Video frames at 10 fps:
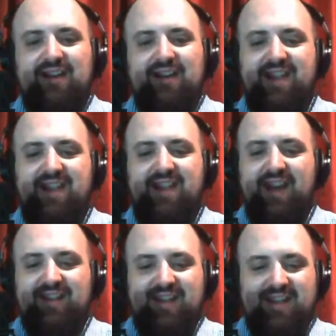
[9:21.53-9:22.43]
it's
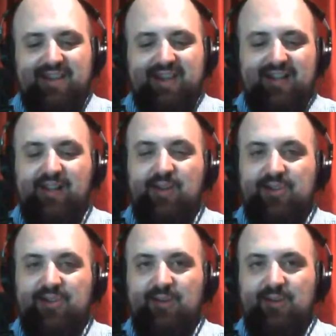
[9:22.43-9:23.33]
not anything
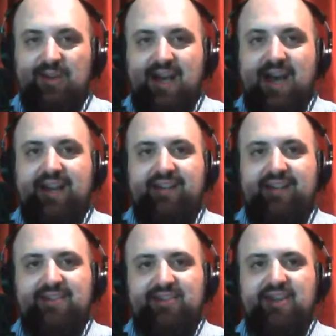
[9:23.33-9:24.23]
close to a line
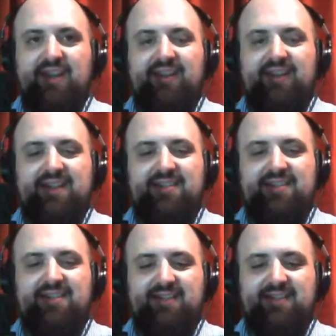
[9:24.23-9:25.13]
that's cheating.
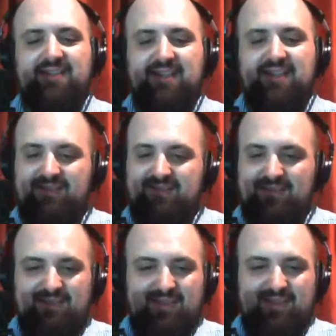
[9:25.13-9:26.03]
It's this
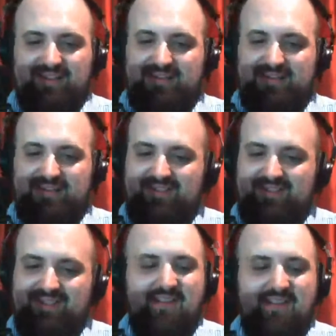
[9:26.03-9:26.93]

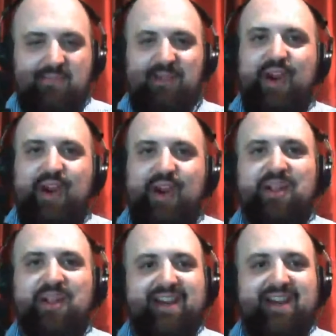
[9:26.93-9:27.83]
middle ground play
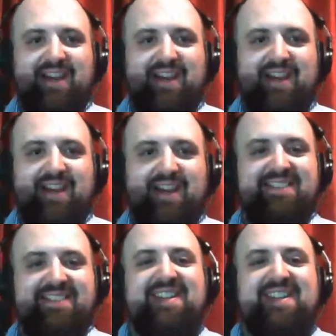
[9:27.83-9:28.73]
area
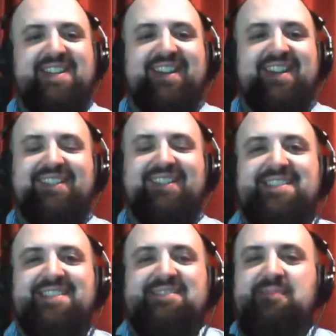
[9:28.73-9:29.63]
that
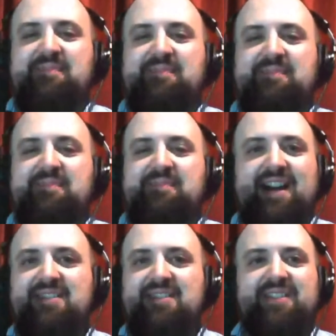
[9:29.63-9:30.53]
that I don't
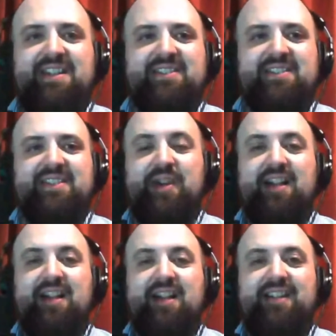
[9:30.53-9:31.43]
know. It's
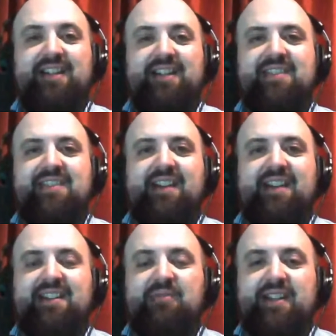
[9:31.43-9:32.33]
a reality out
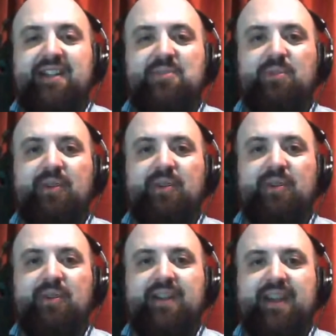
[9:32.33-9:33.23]
there, and it really
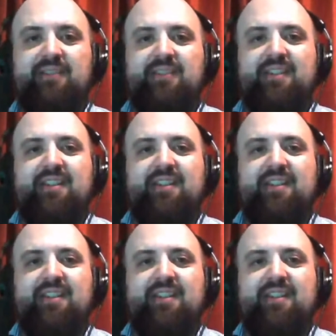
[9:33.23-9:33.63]
explored how